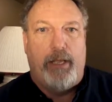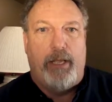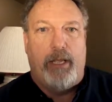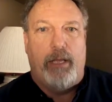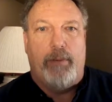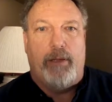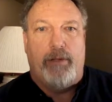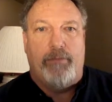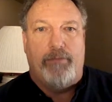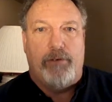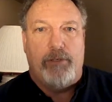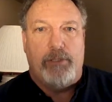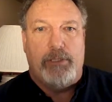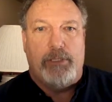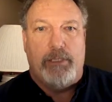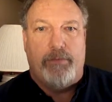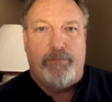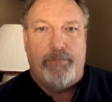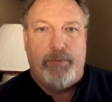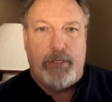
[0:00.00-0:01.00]
At my
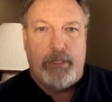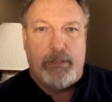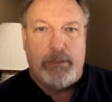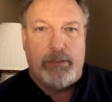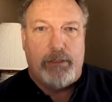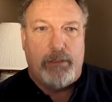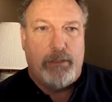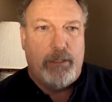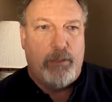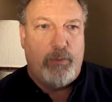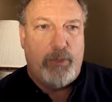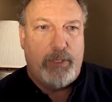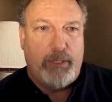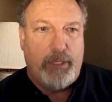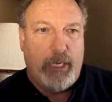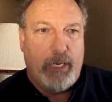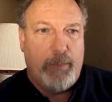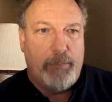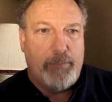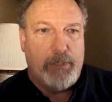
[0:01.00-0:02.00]
first defense, no one
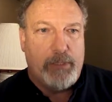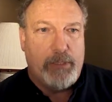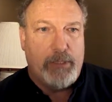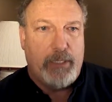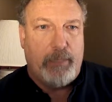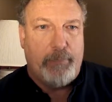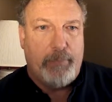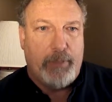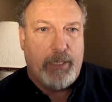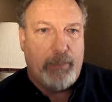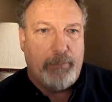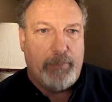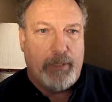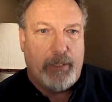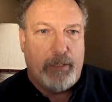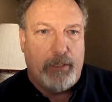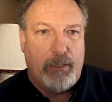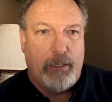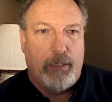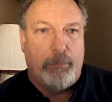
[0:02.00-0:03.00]
came to stand by
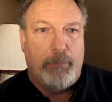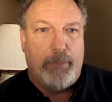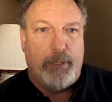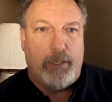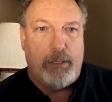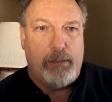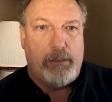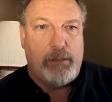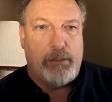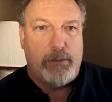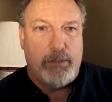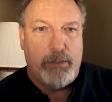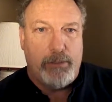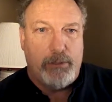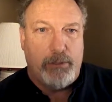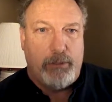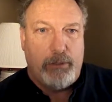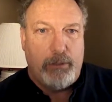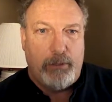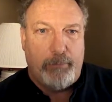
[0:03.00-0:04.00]
me, but all
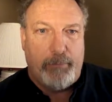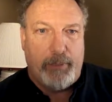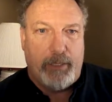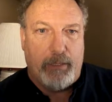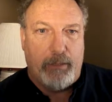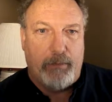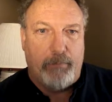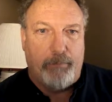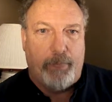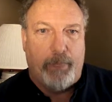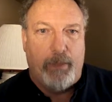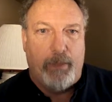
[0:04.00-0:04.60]
deserted me.